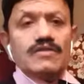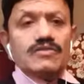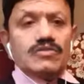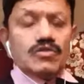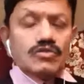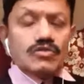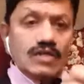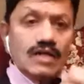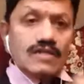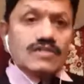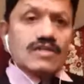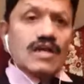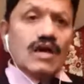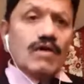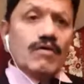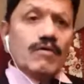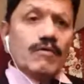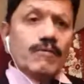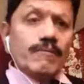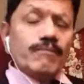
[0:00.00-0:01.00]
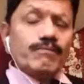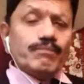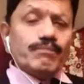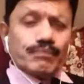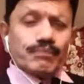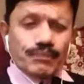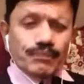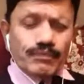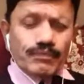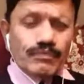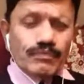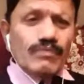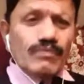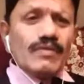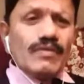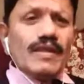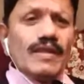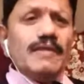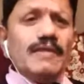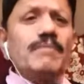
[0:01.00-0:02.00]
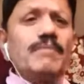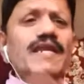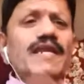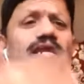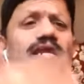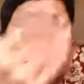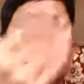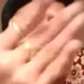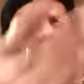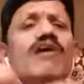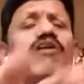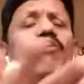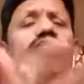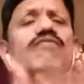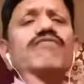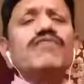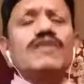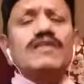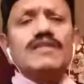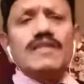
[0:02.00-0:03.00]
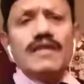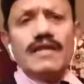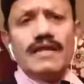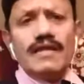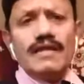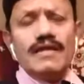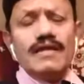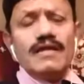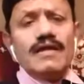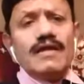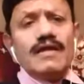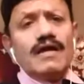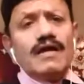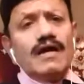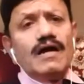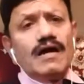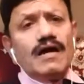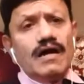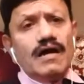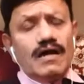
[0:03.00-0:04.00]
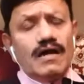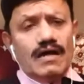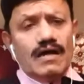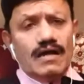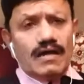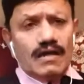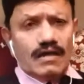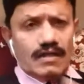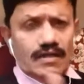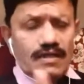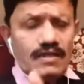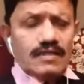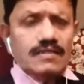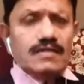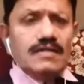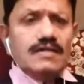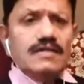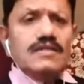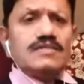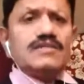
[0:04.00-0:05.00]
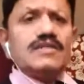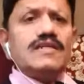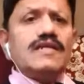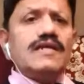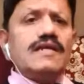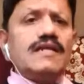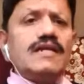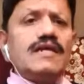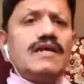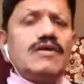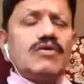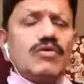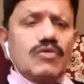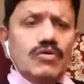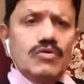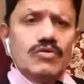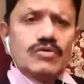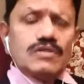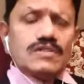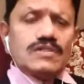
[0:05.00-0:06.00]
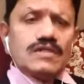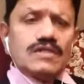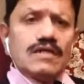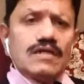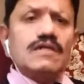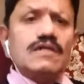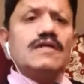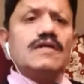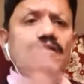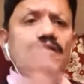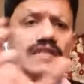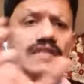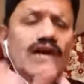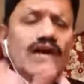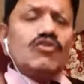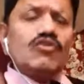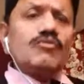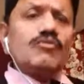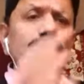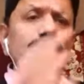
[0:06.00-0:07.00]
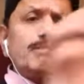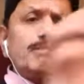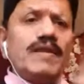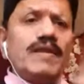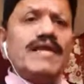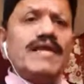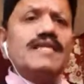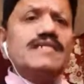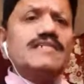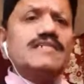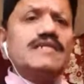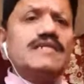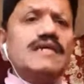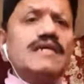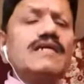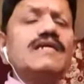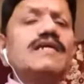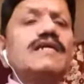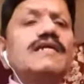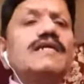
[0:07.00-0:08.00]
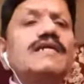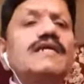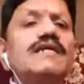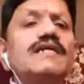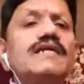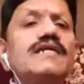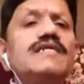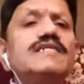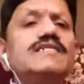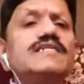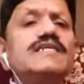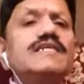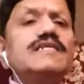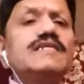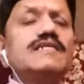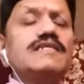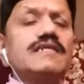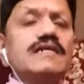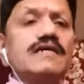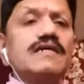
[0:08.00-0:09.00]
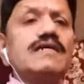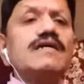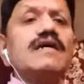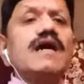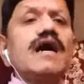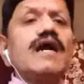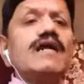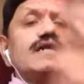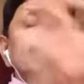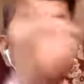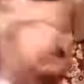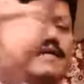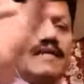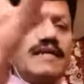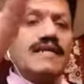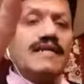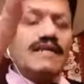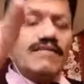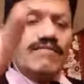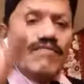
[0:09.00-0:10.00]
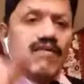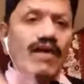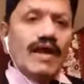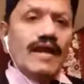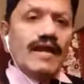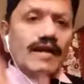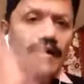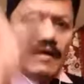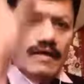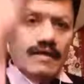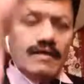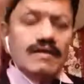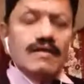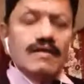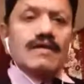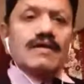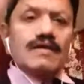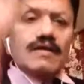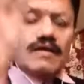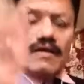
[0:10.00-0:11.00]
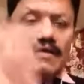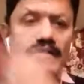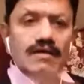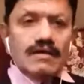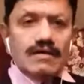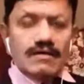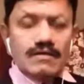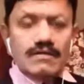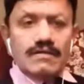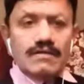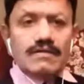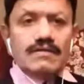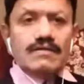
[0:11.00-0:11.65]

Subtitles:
So that's how immediately after the uh, engineering course, they have to be placed in a and a uh,